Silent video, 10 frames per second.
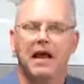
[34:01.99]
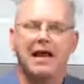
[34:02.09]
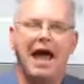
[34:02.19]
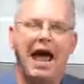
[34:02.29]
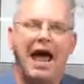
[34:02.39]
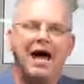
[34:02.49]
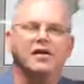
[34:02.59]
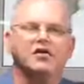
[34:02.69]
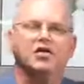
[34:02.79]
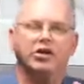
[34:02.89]
And
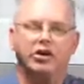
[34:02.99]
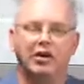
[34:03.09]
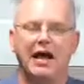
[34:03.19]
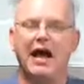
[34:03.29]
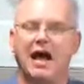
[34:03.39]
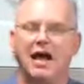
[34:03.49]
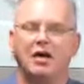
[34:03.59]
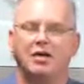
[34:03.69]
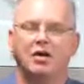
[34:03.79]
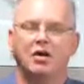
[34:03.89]
as clay,